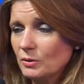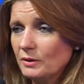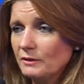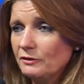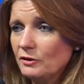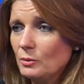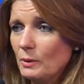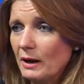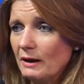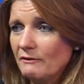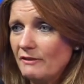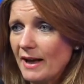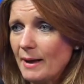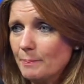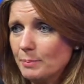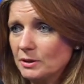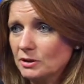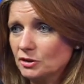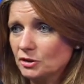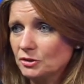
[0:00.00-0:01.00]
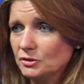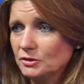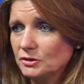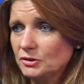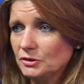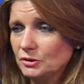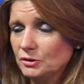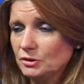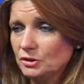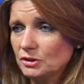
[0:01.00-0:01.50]
So if you have apple
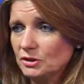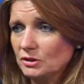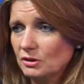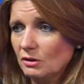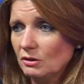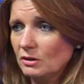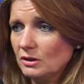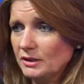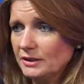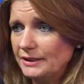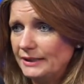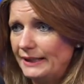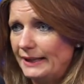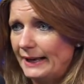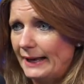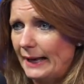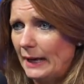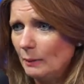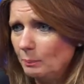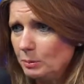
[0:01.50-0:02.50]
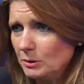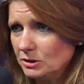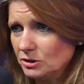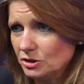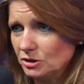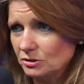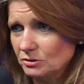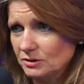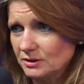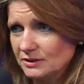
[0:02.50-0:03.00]
juice, you just call it
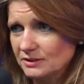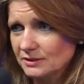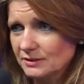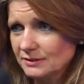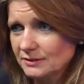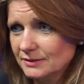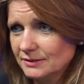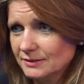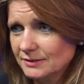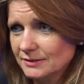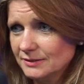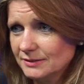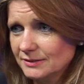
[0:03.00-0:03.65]
apple juice.